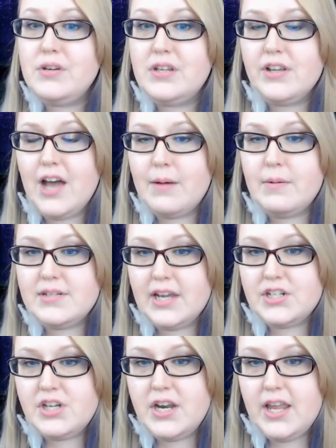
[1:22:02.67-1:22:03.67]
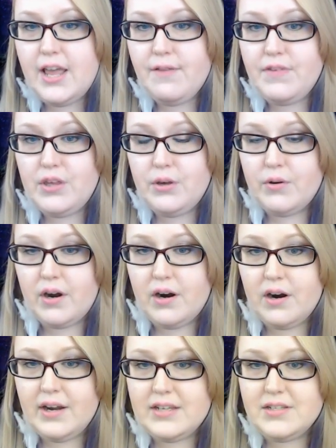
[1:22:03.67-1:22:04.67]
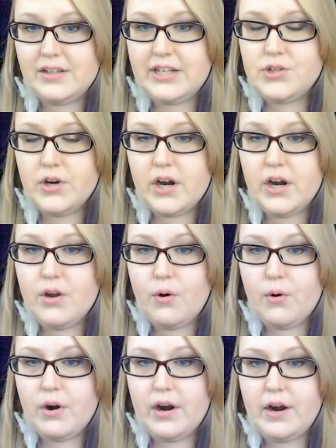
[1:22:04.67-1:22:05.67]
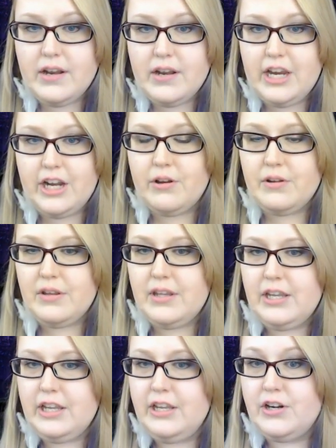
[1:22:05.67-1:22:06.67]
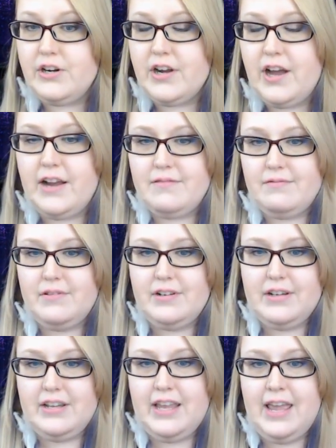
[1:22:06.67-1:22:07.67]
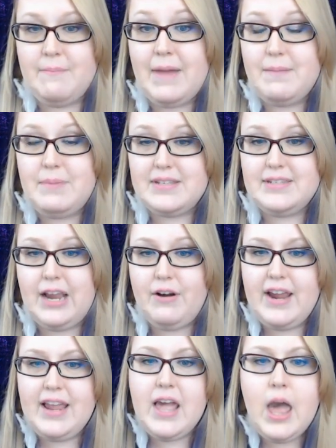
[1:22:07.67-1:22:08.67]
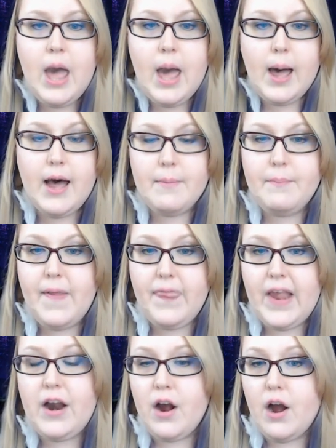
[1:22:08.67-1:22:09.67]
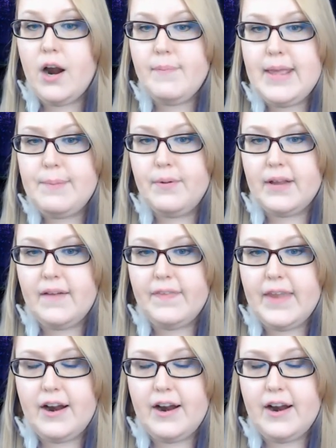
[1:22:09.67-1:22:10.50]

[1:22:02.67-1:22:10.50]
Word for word: the comment section if you are easily triggered or you know you're not it might be scary. Um, but there are people out there